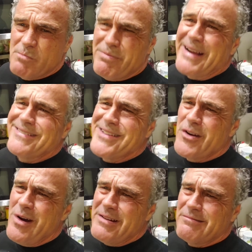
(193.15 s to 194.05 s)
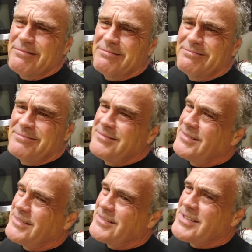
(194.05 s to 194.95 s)
But you know what?
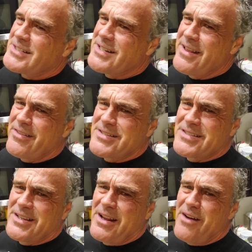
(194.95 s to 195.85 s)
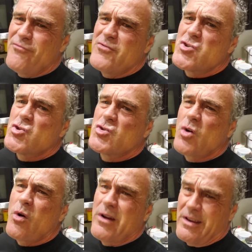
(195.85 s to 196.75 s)
It's just another Sidoff
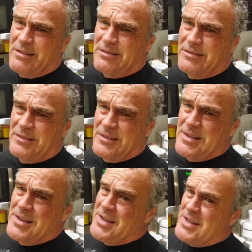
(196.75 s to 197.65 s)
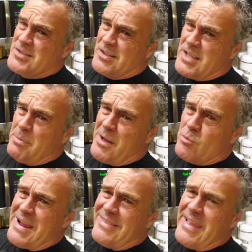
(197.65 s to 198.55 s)
story. So it's
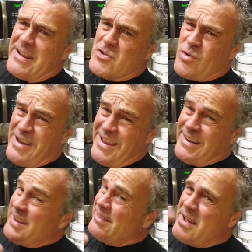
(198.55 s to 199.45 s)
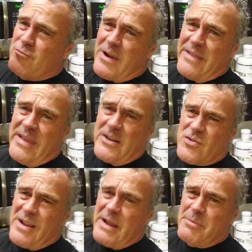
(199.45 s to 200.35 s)
about riding that train. I love riding that
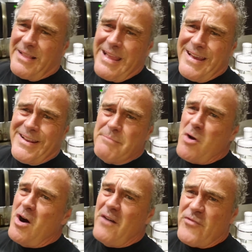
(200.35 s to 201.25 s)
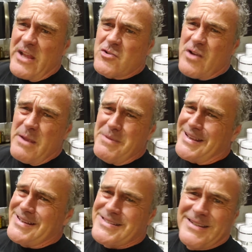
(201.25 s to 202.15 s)
train. I'm glad I'm off that train
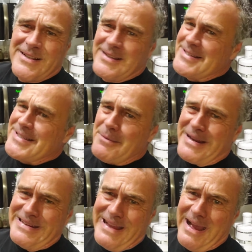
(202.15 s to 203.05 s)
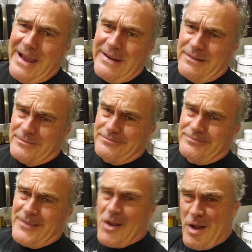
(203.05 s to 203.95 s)
because somebody died.
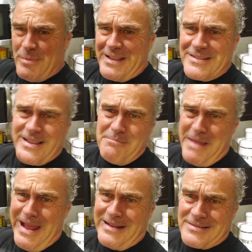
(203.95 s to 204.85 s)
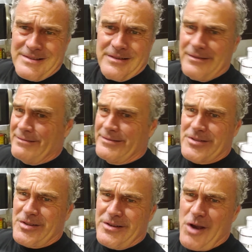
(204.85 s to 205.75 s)
All because of the mask.
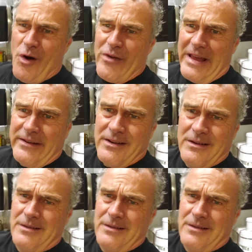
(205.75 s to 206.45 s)
COVID.